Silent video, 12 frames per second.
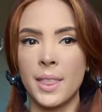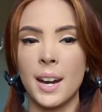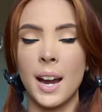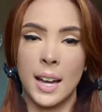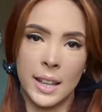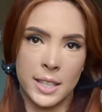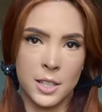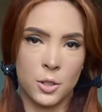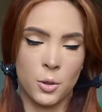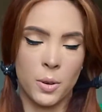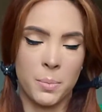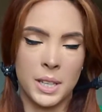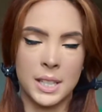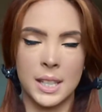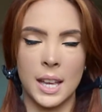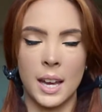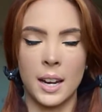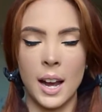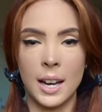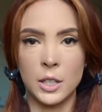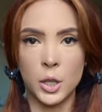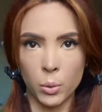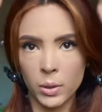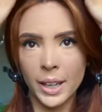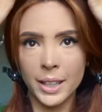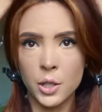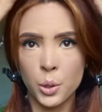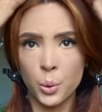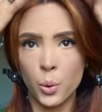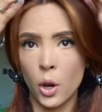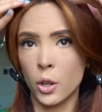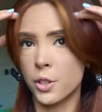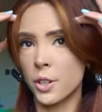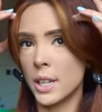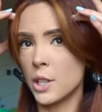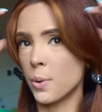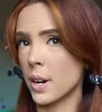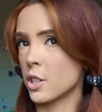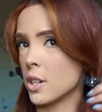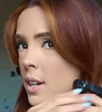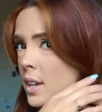that I like to do them is that I don't like to alternate direction